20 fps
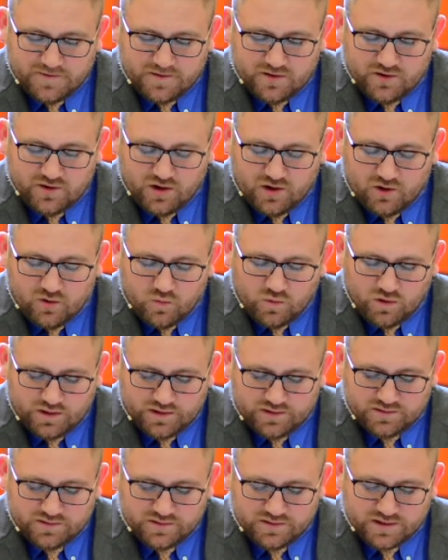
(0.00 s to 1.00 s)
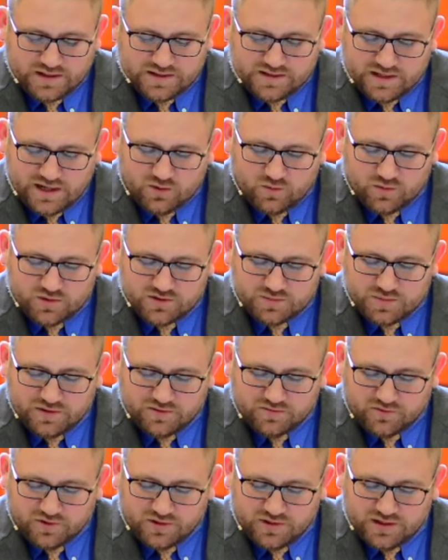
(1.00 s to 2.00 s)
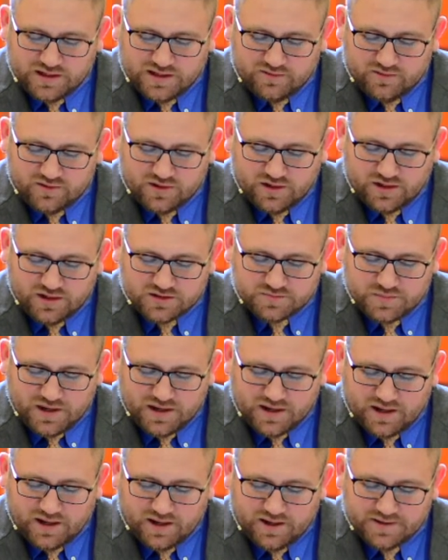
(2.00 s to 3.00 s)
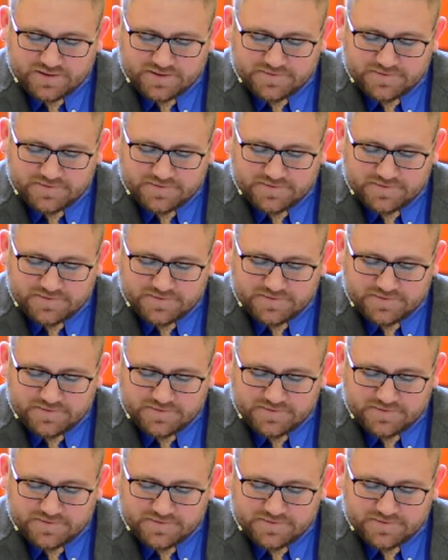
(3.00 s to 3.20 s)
No one can take what has been freely given to us by God.